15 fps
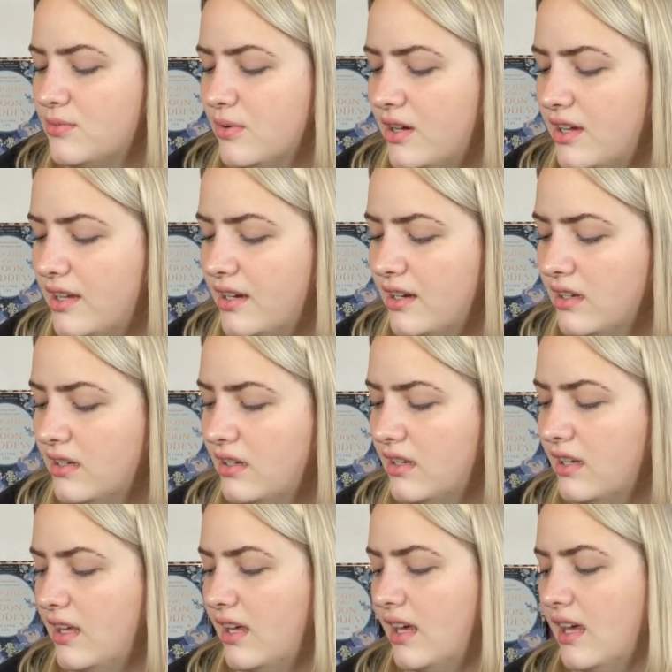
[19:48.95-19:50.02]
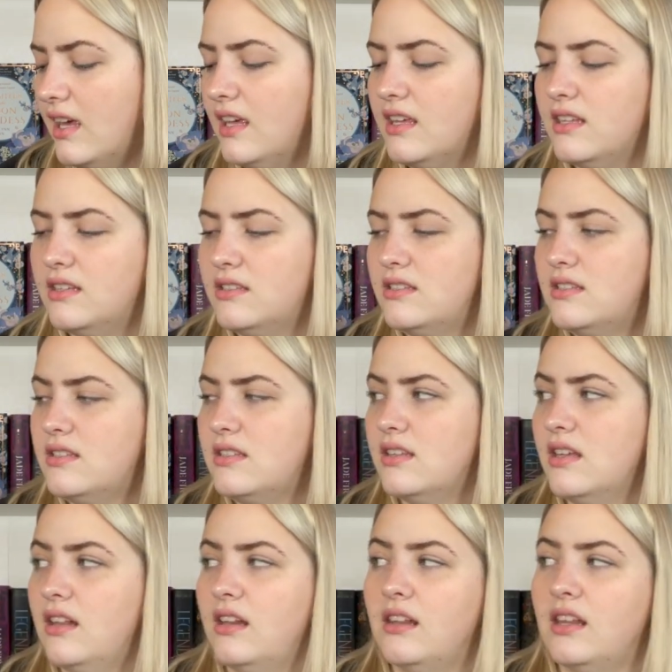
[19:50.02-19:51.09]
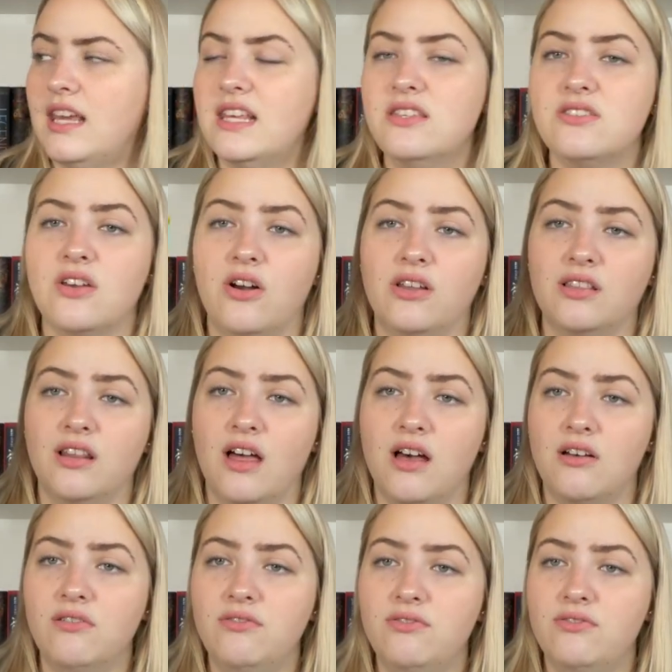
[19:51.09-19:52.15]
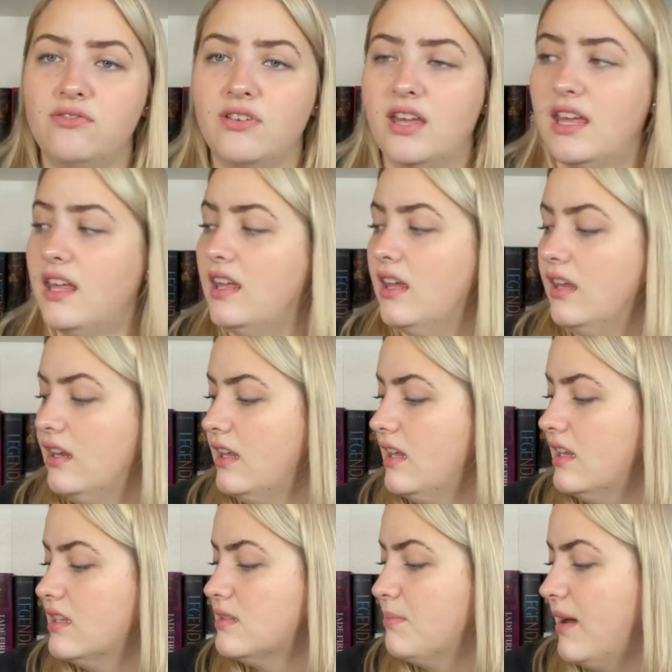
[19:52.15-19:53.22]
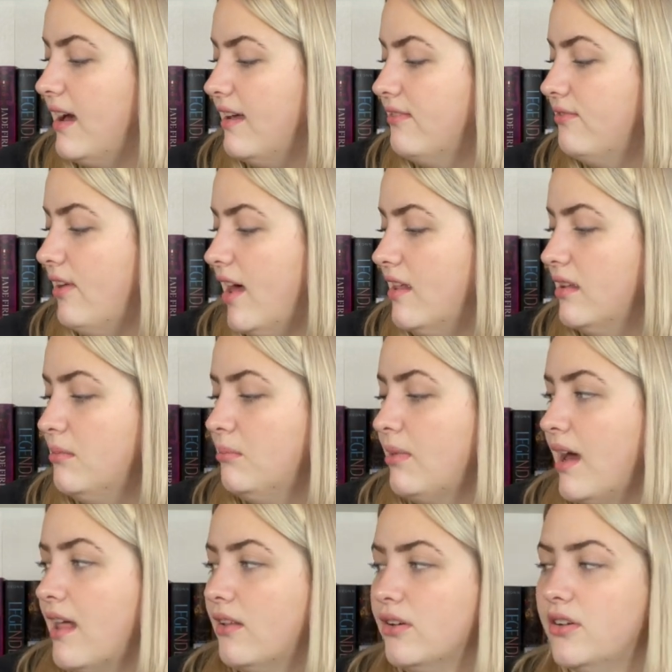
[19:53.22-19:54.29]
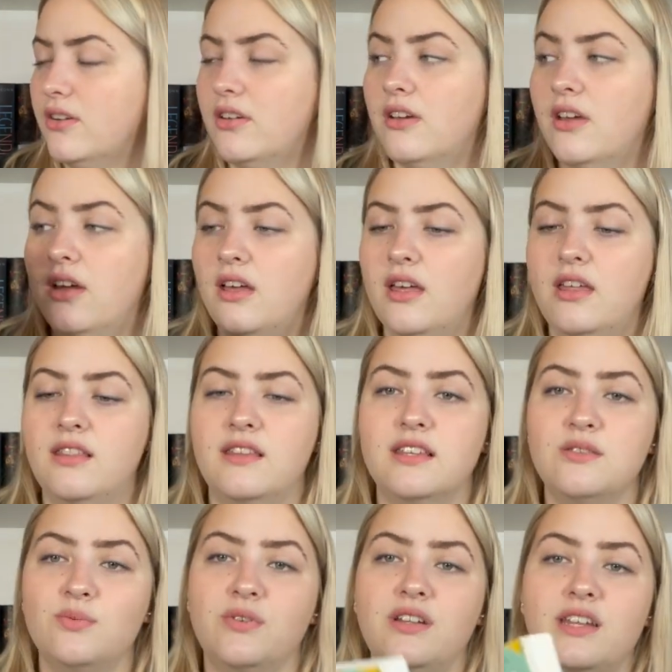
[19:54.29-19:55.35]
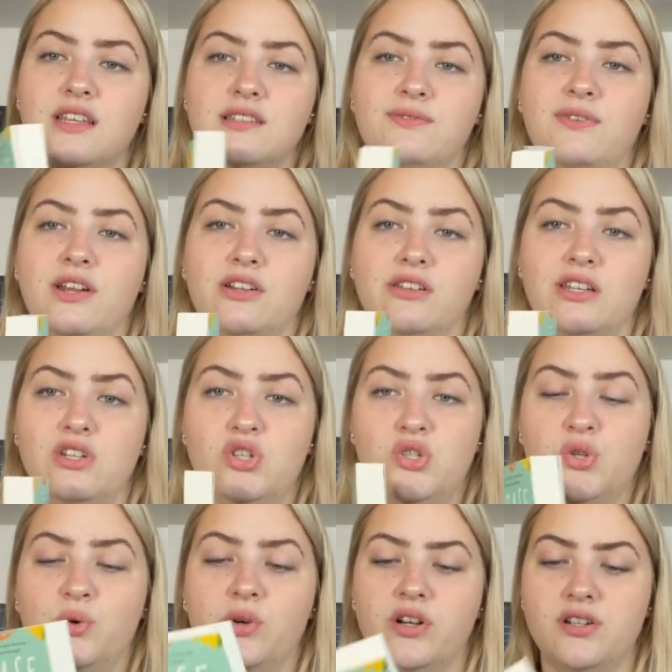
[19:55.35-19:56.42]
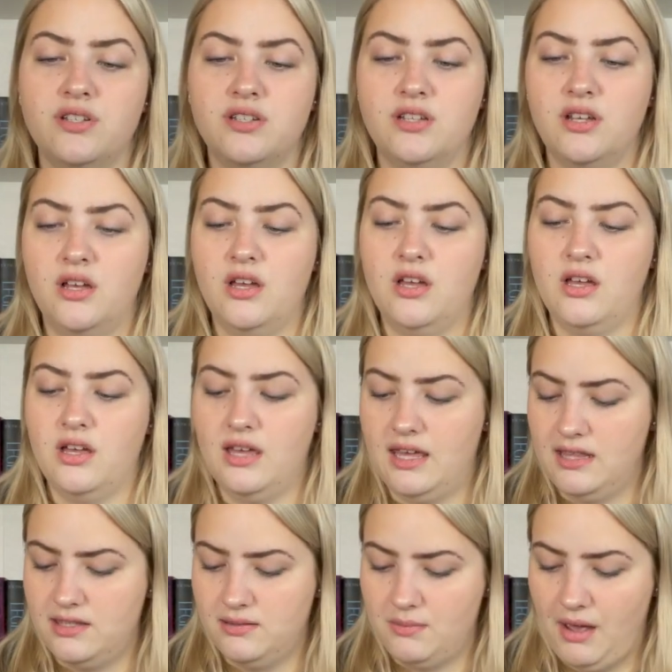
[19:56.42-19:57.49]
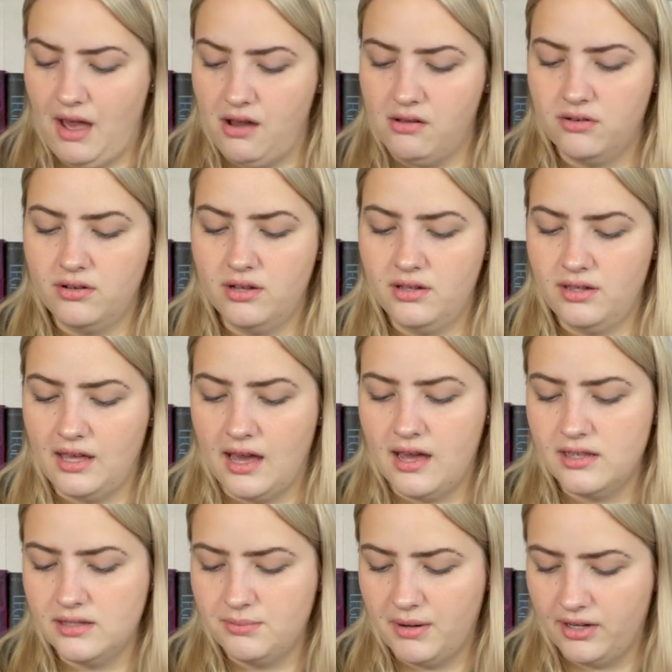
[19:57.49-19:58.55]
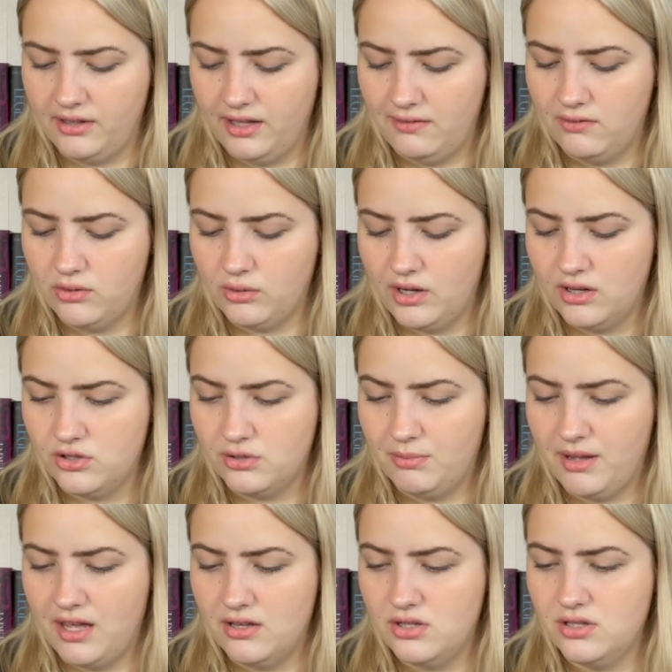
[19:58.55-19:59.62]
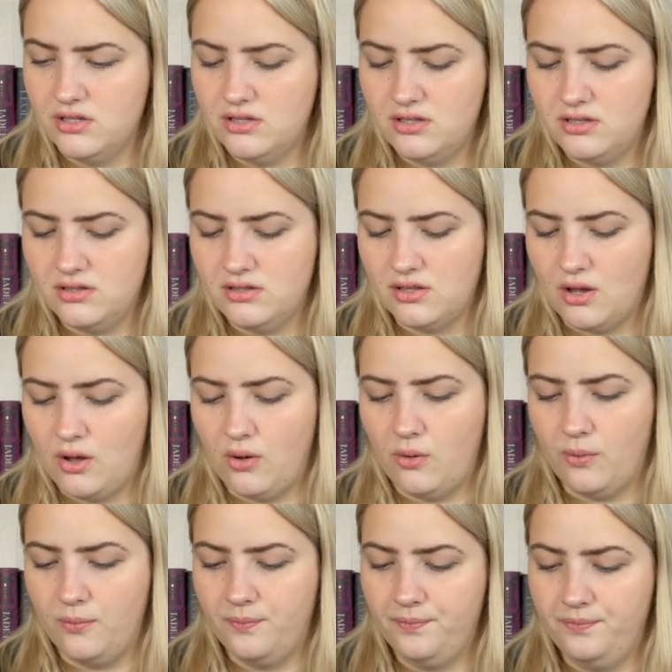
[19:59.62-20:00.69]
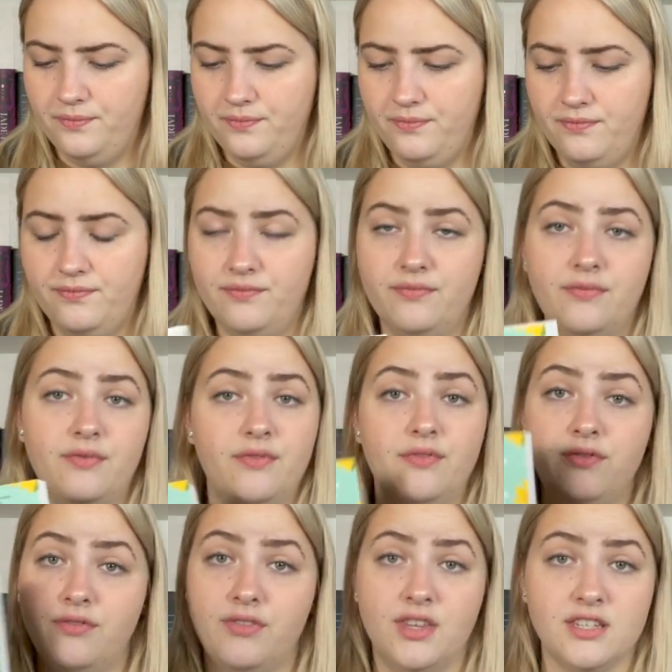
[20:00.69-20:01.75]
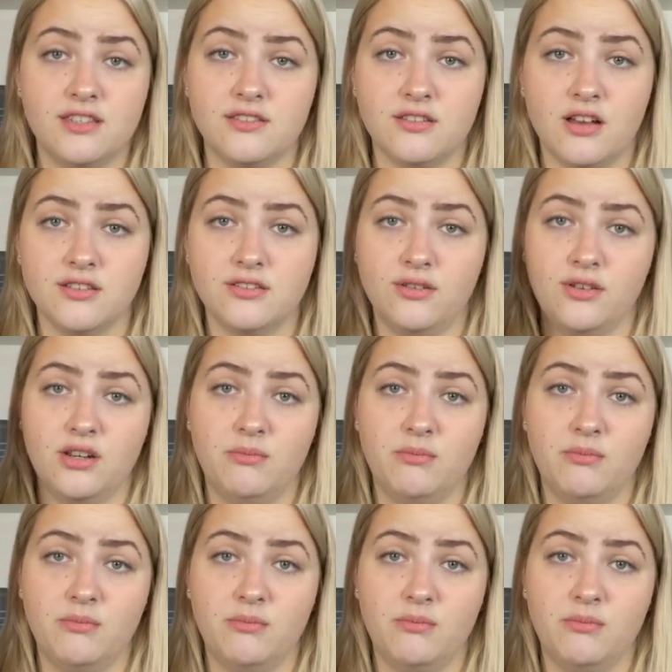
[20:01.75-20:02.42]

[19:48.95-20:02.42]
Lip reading: one is Lease on Love, and it is by Fallon Ballard. This one is fairly short. It's about, yeah, it's barely even 300 pages, so this is also going to